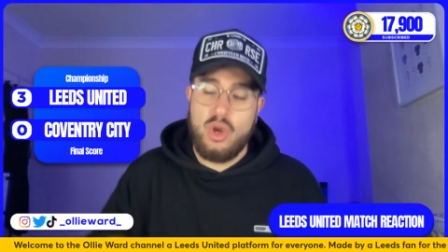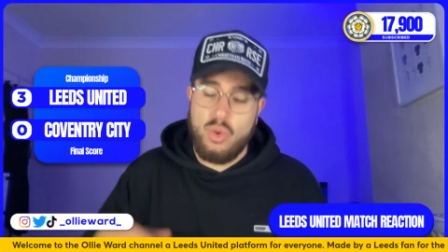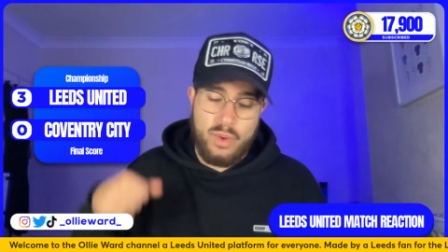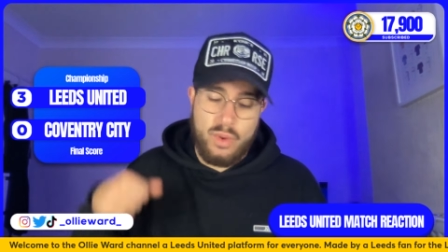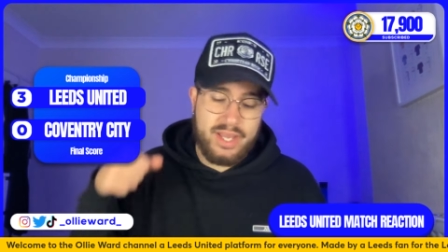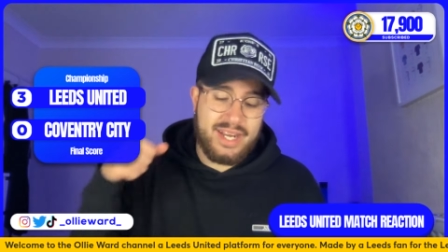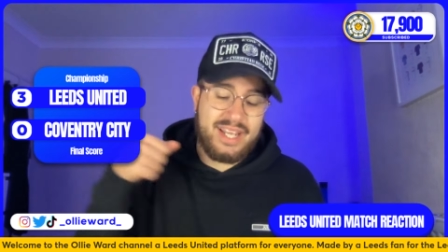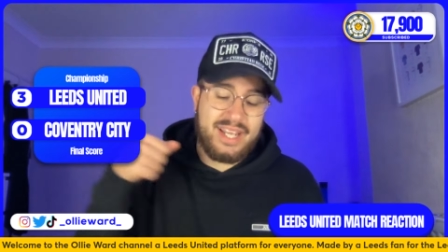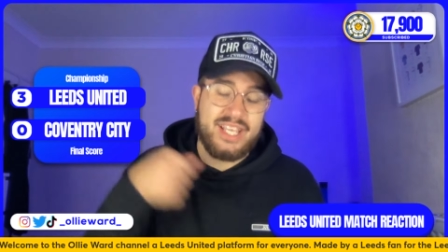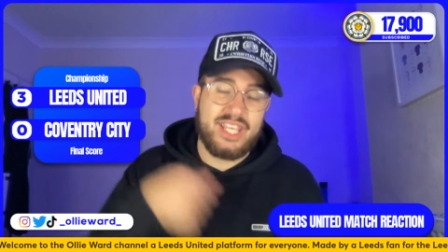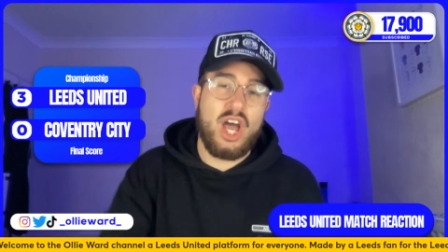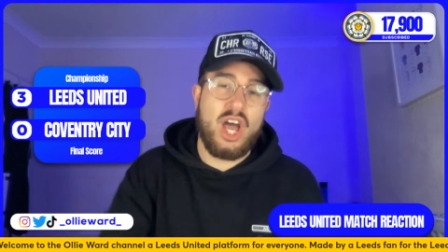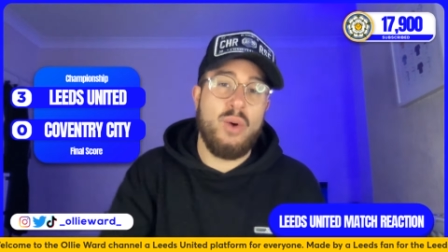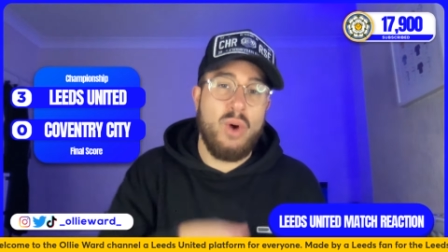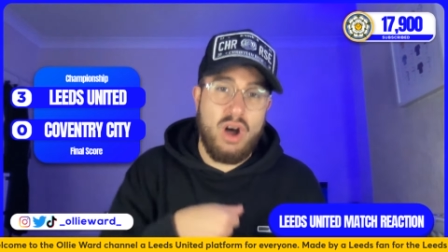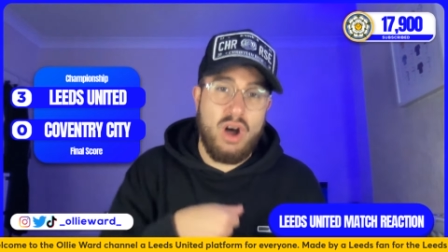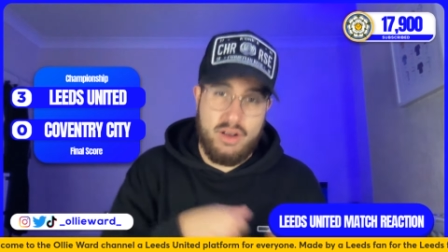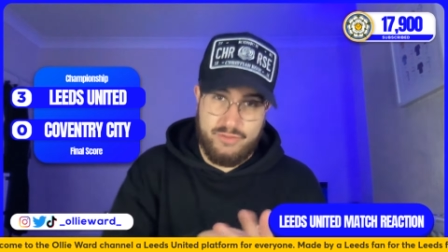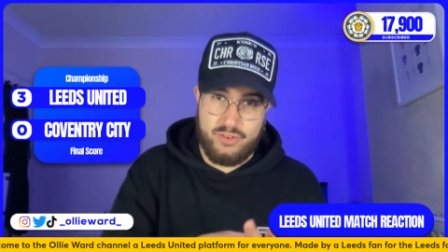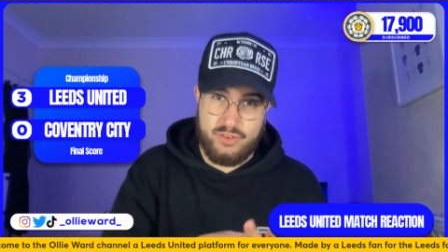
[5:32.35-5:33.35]
we're going to
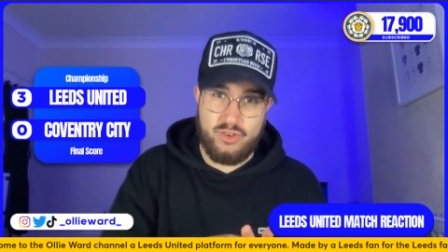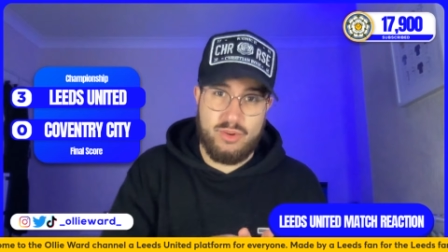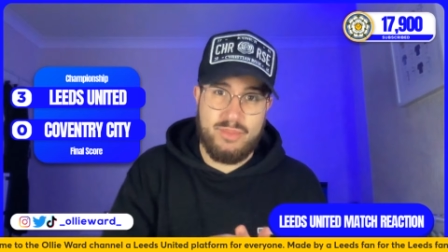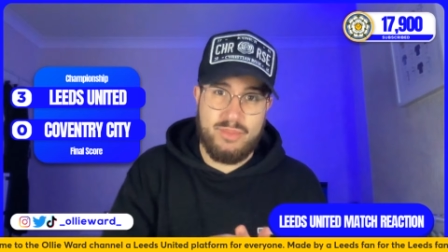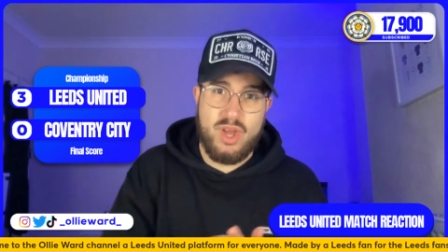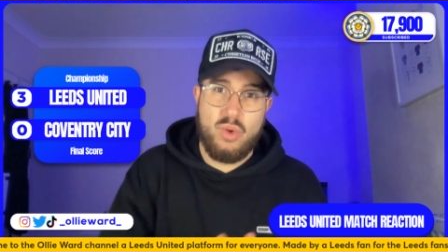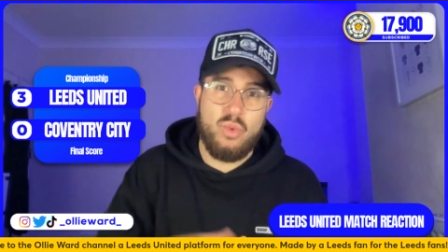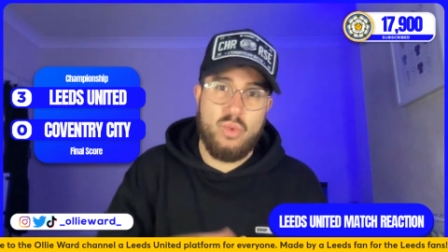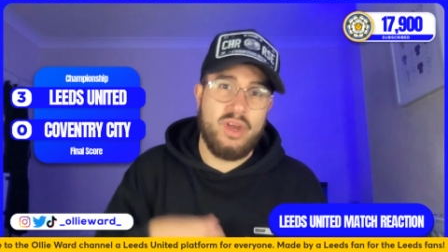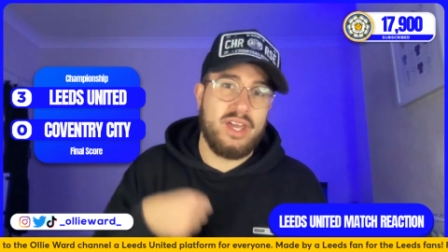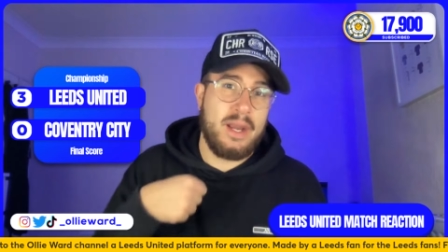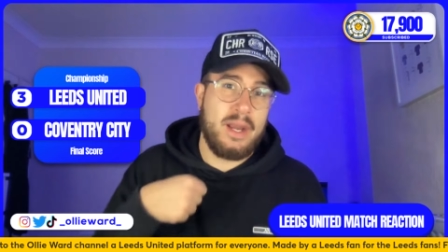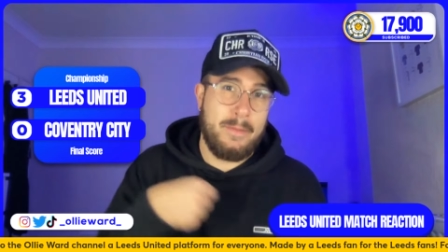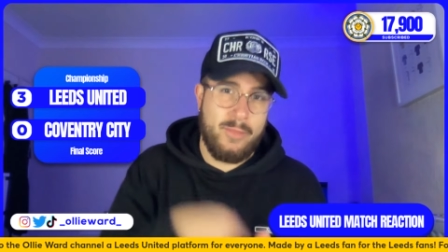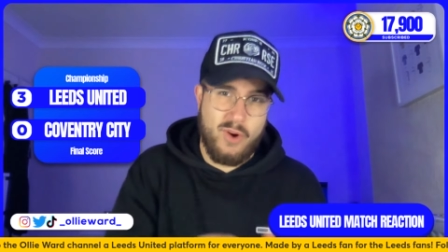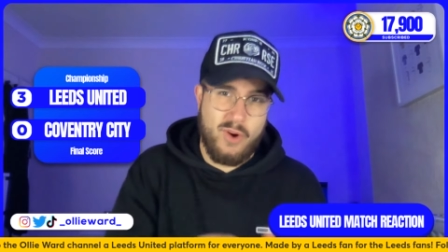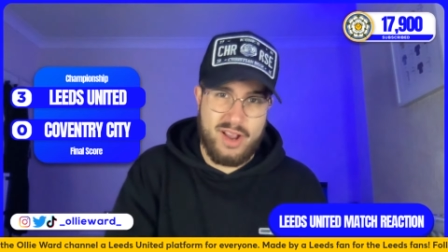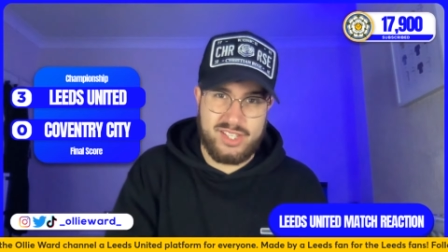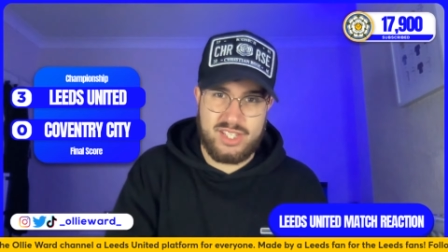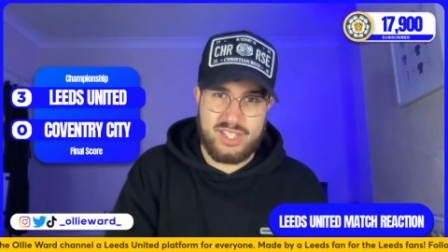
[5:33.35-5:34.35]
go after him, we're going to
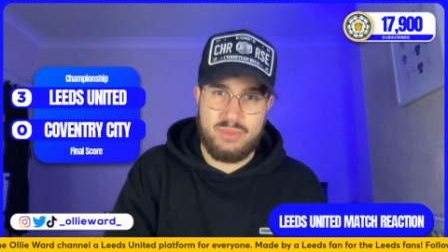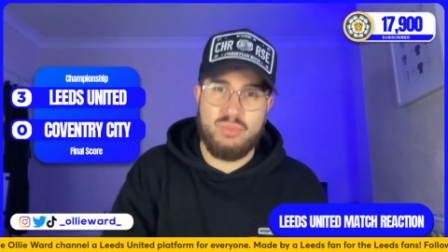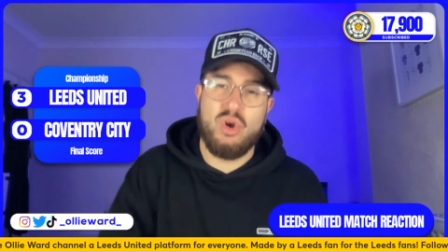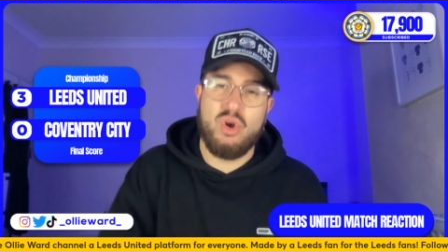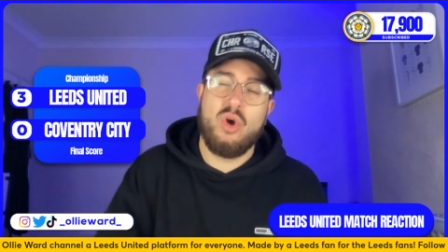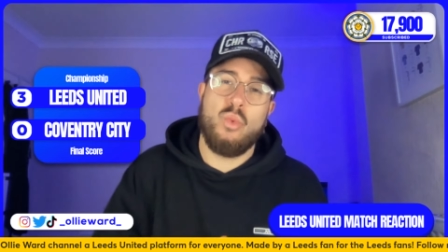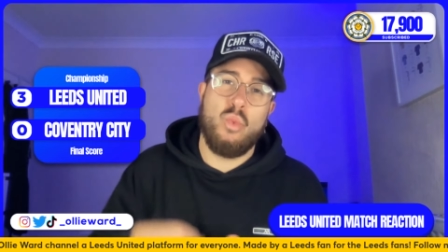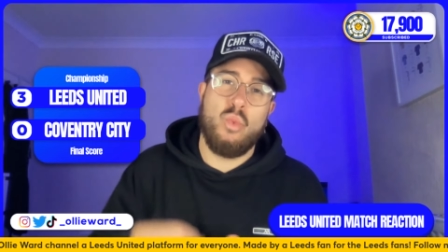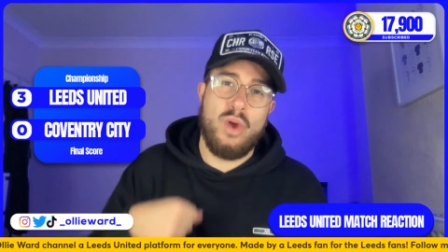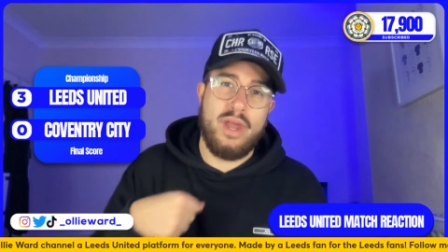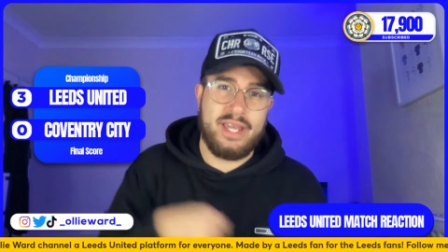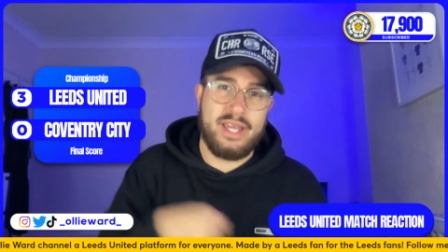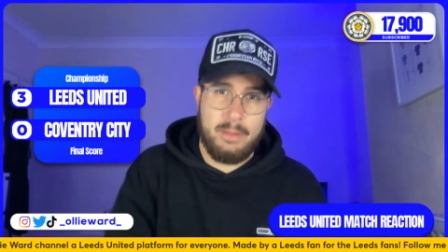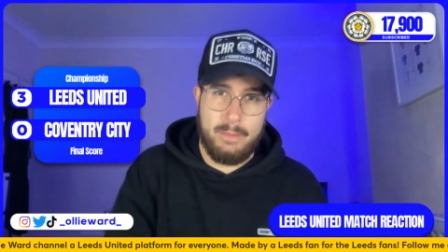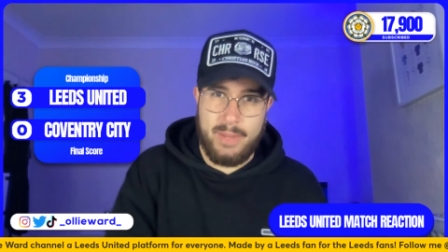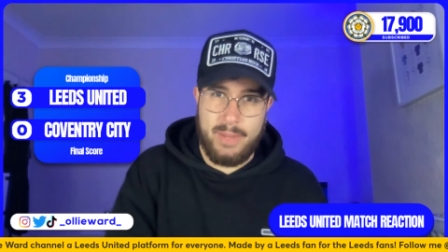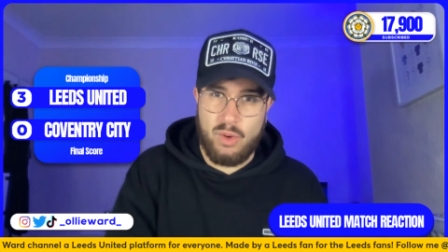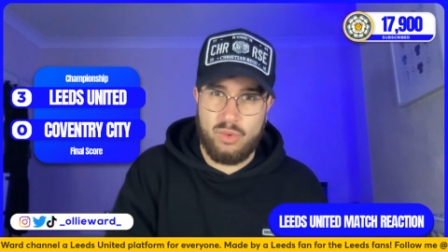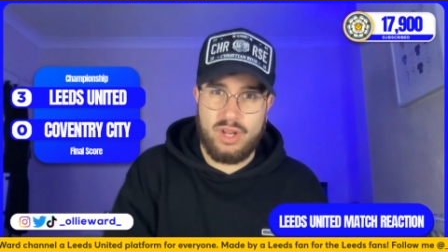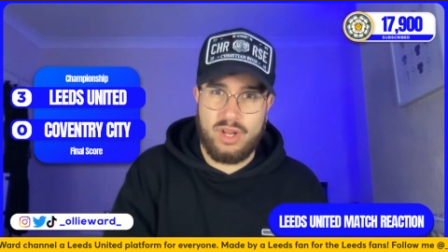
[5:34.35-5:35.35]
press him, we're going to
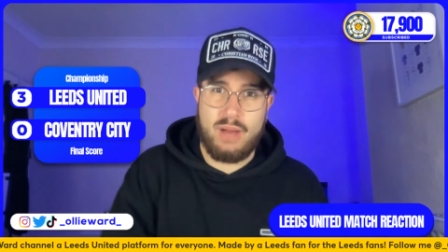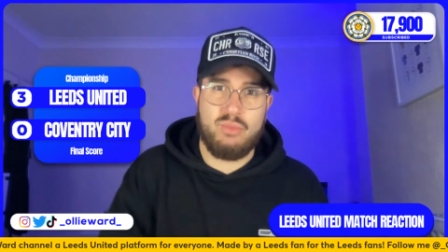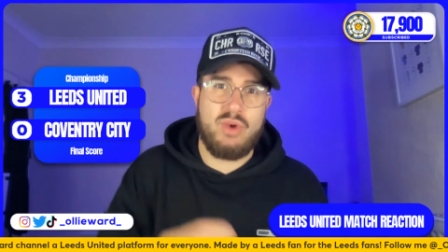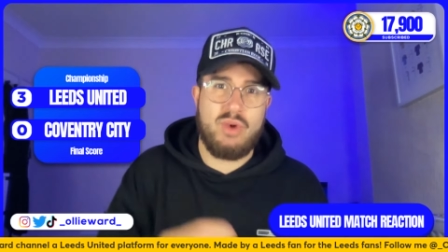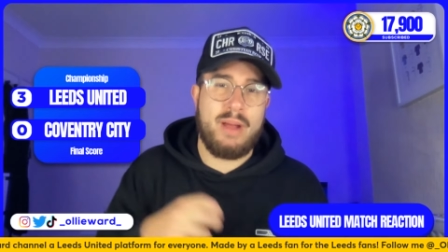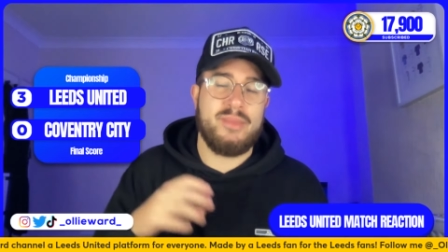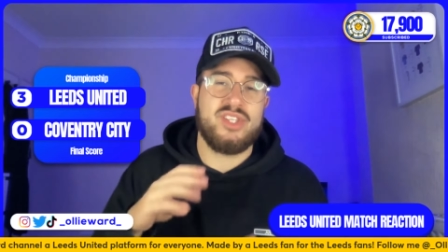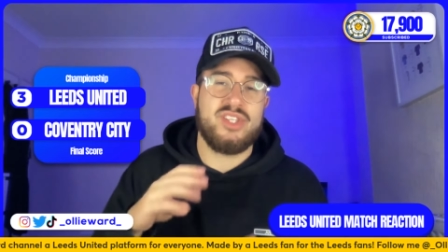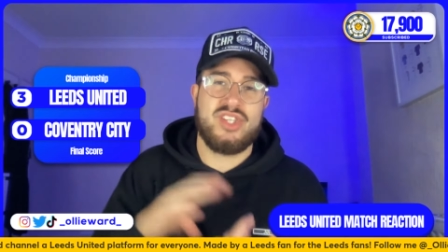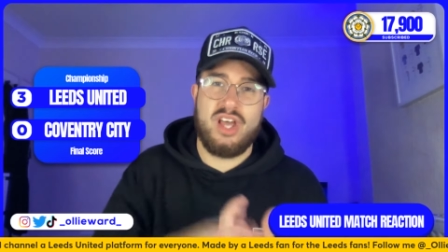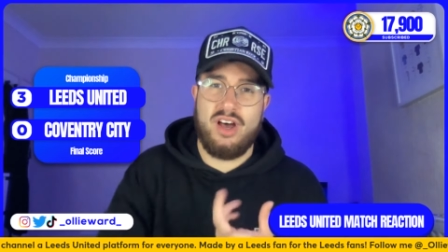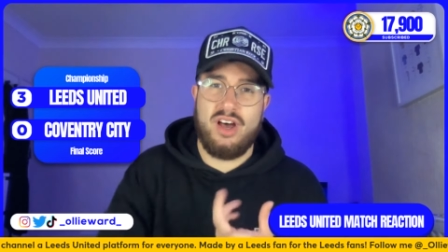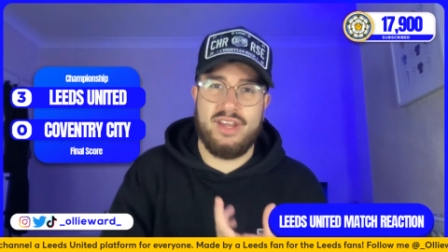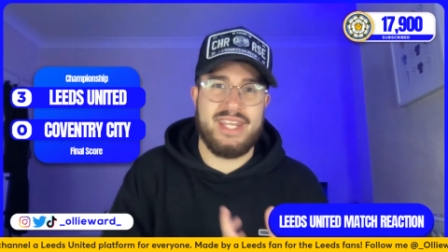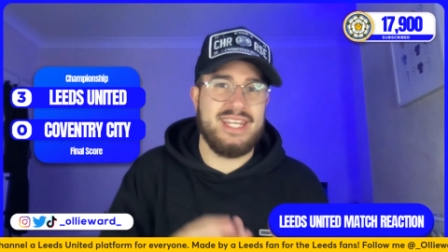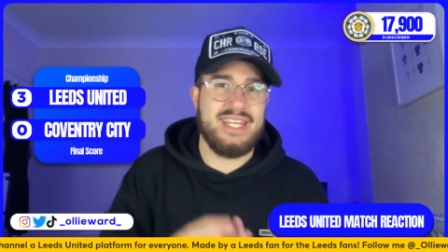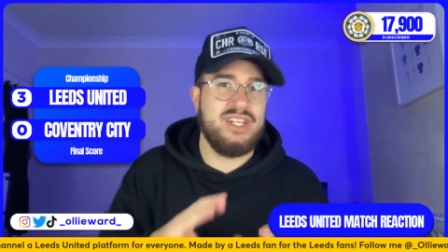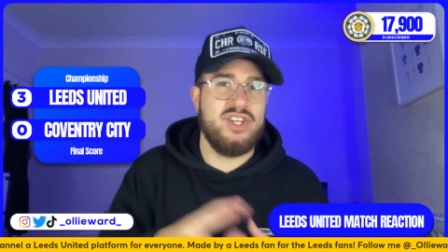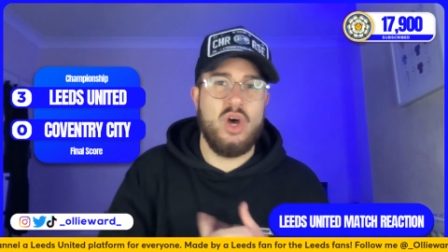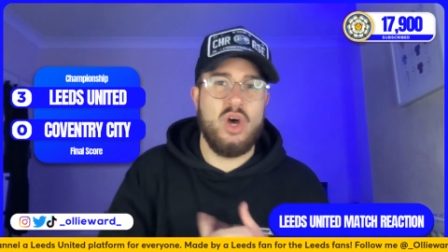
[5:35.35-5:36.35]
build up.
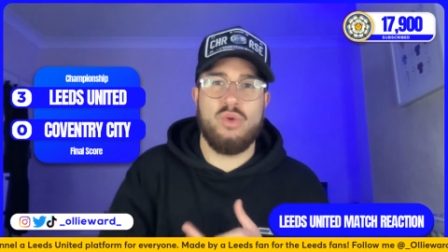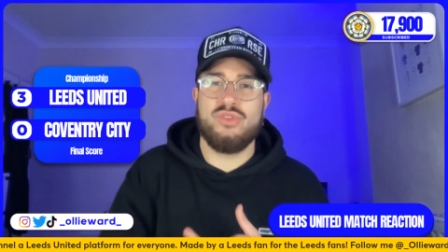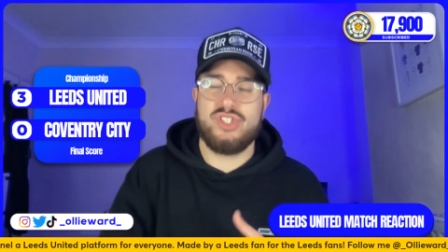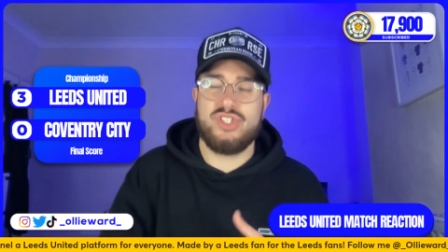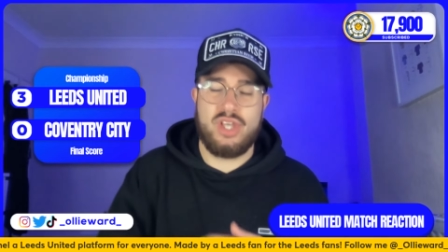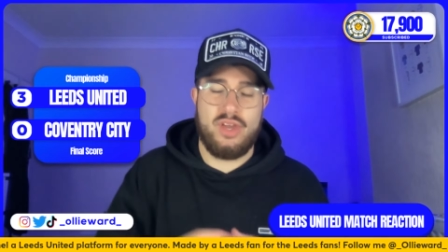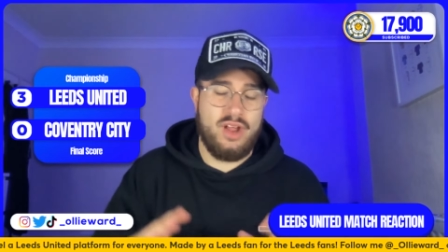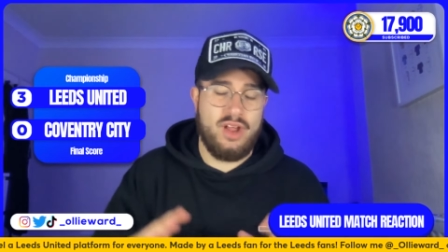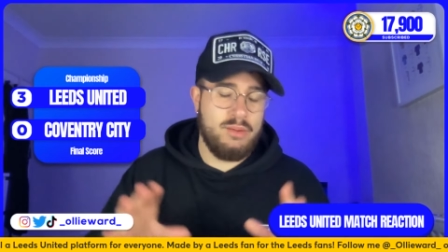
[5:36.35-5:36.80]
Ramazani, Gnonto.